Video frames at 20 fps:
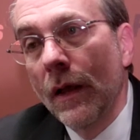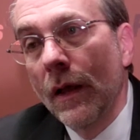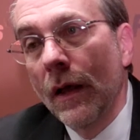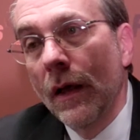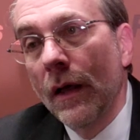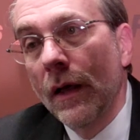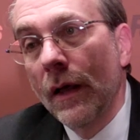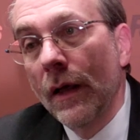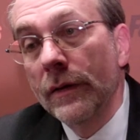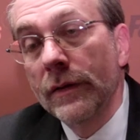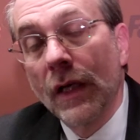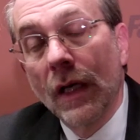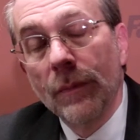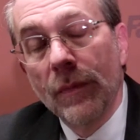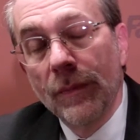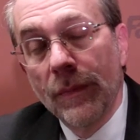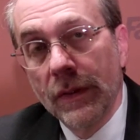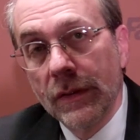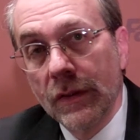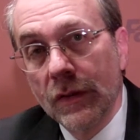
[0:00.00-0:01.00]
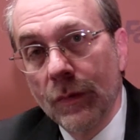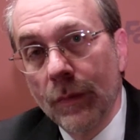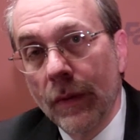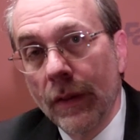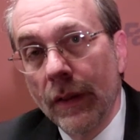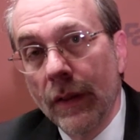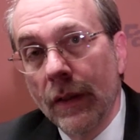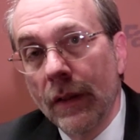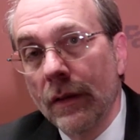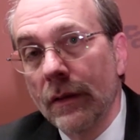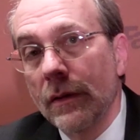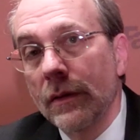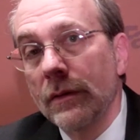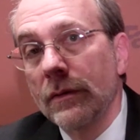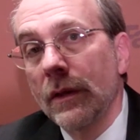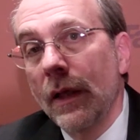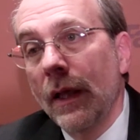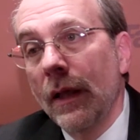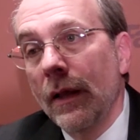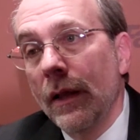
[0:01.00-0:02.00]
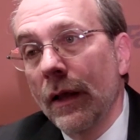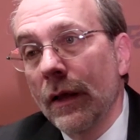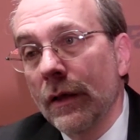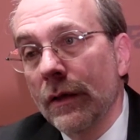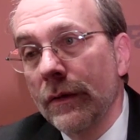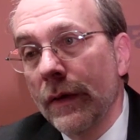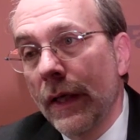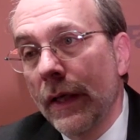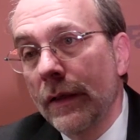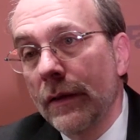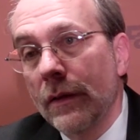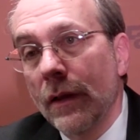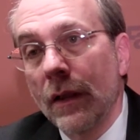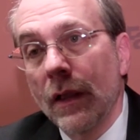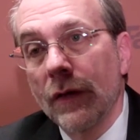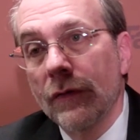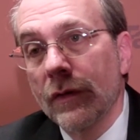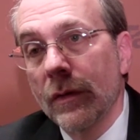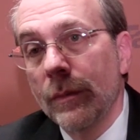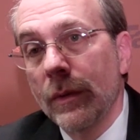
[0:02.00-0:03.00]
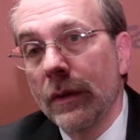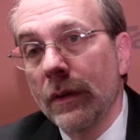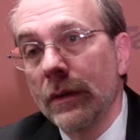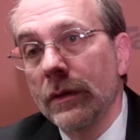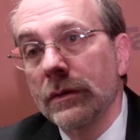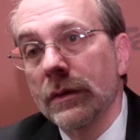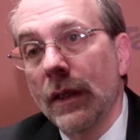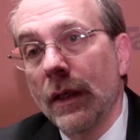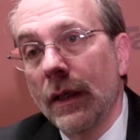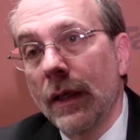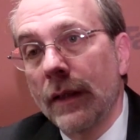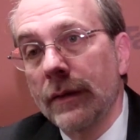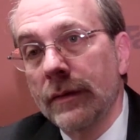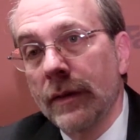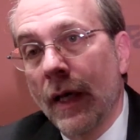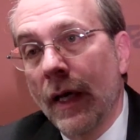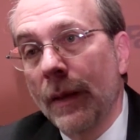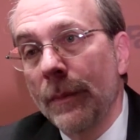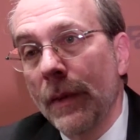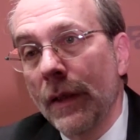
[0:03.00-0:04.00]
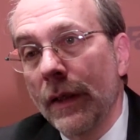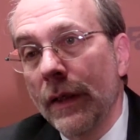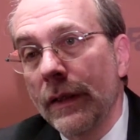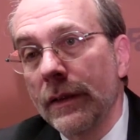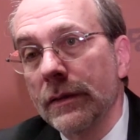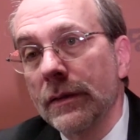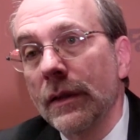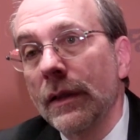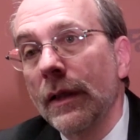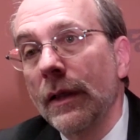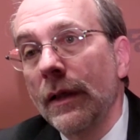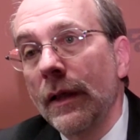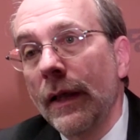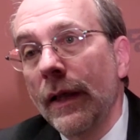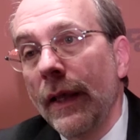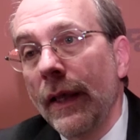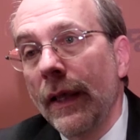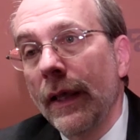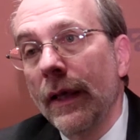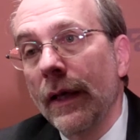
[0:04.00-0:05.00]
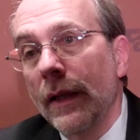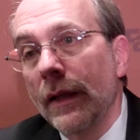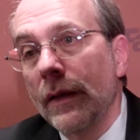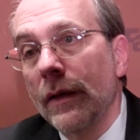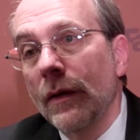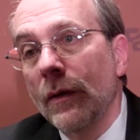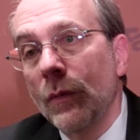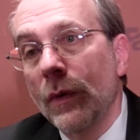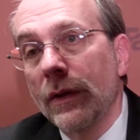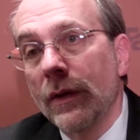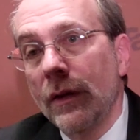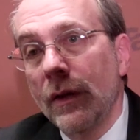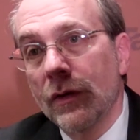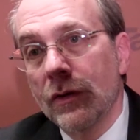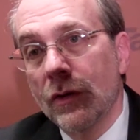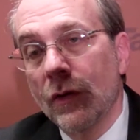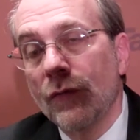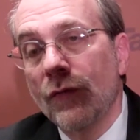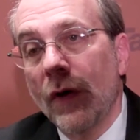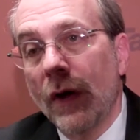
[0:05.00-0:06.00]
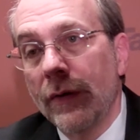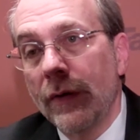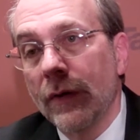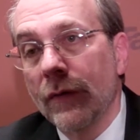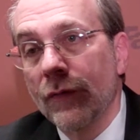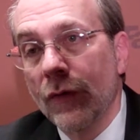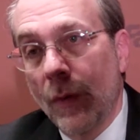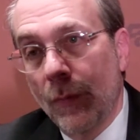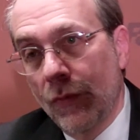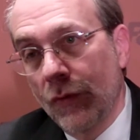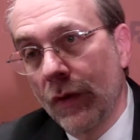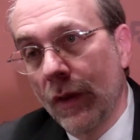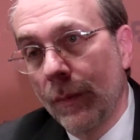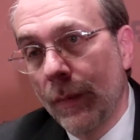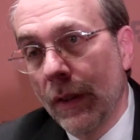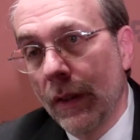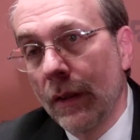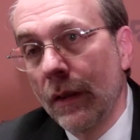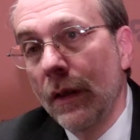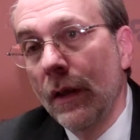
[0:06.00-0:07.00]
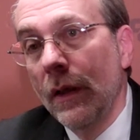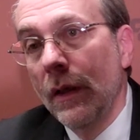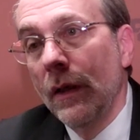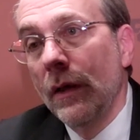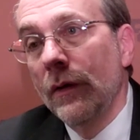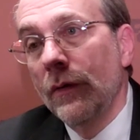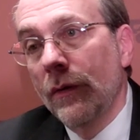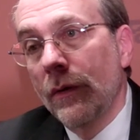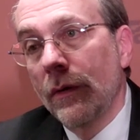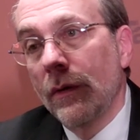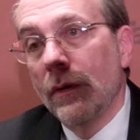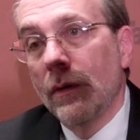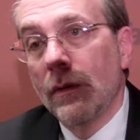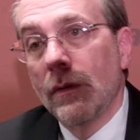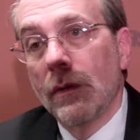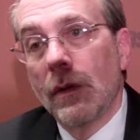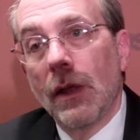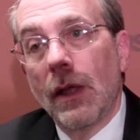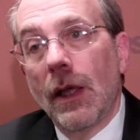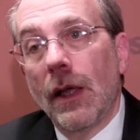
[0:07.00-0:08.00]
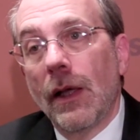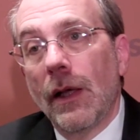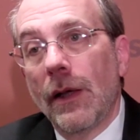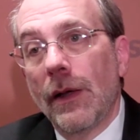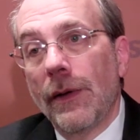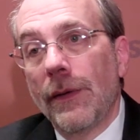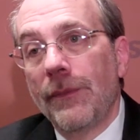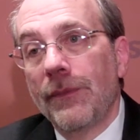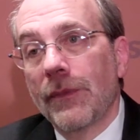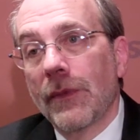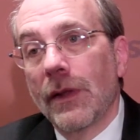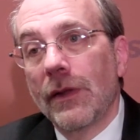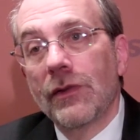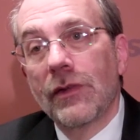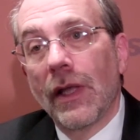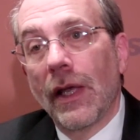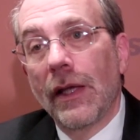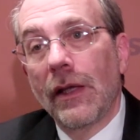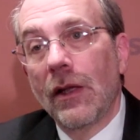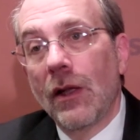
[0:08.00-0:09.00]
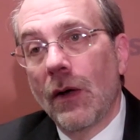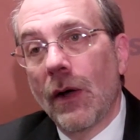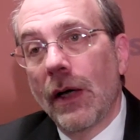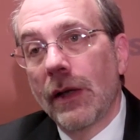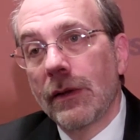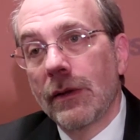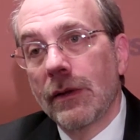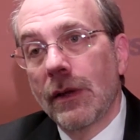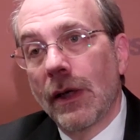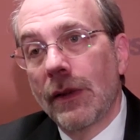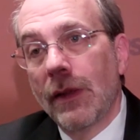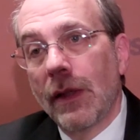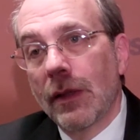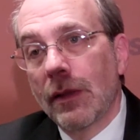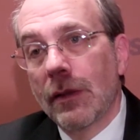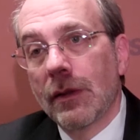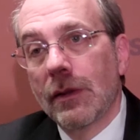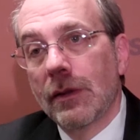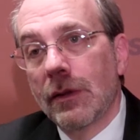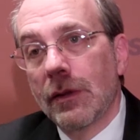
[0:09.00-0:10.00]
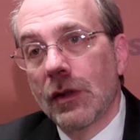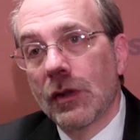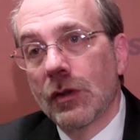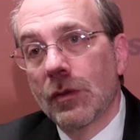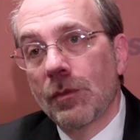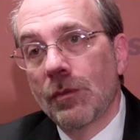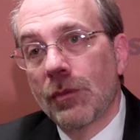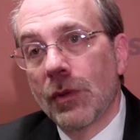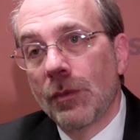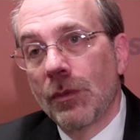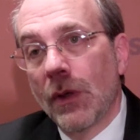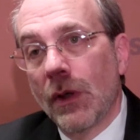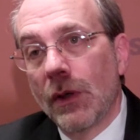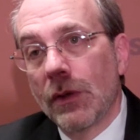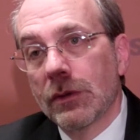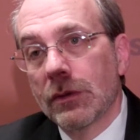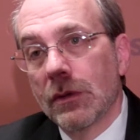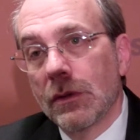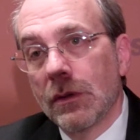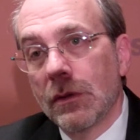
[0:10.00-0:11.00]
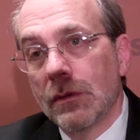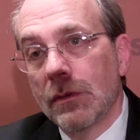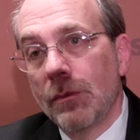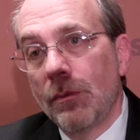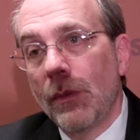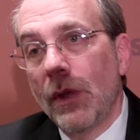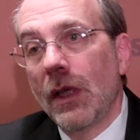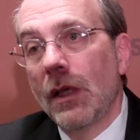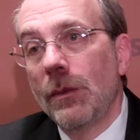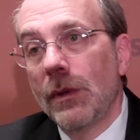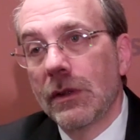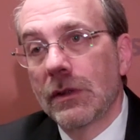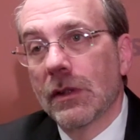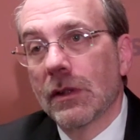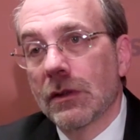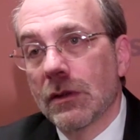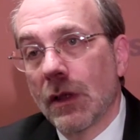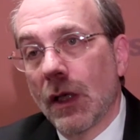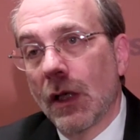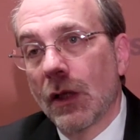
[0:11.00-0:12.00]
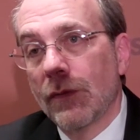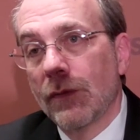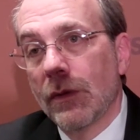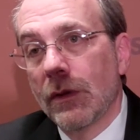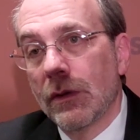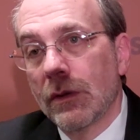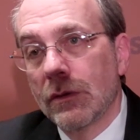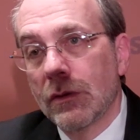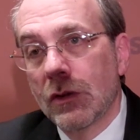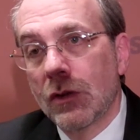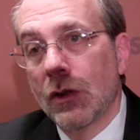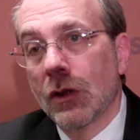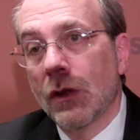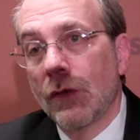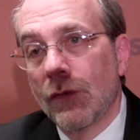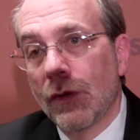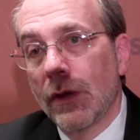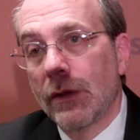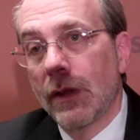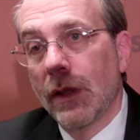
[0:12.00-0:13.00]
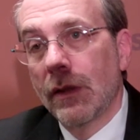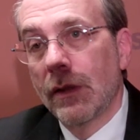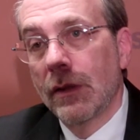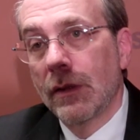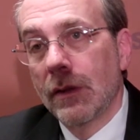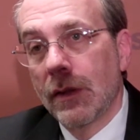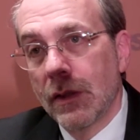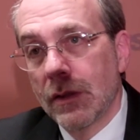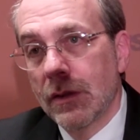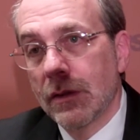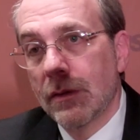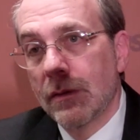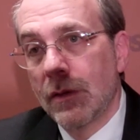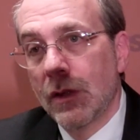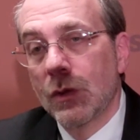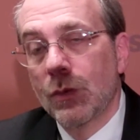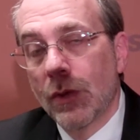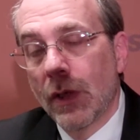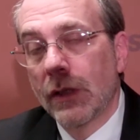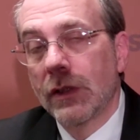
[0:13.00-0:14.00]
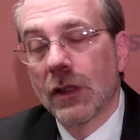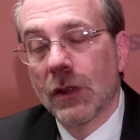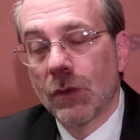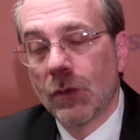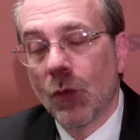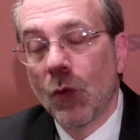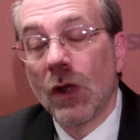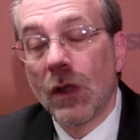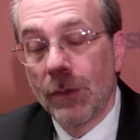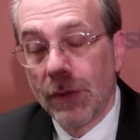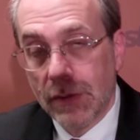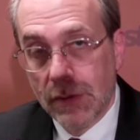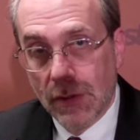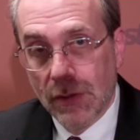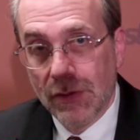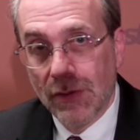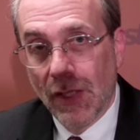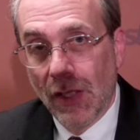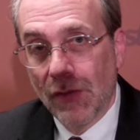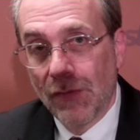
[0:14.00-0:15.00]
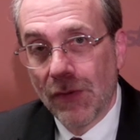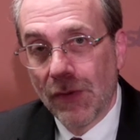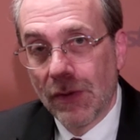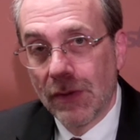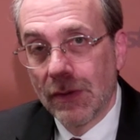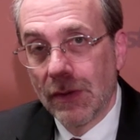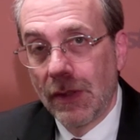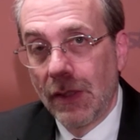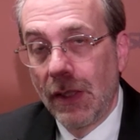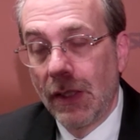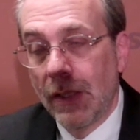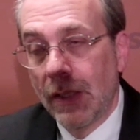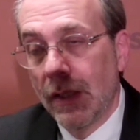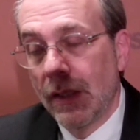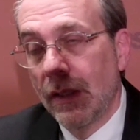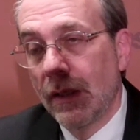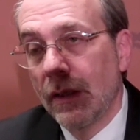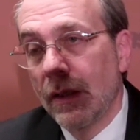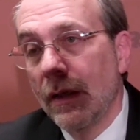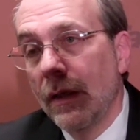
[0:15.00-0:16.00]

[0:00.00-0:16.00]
a type of business plan, create deliverables, timelines, and with additional funding from CIMMYT to say, you know, I think this proposal may be successful, to convert that, this project will be successful, and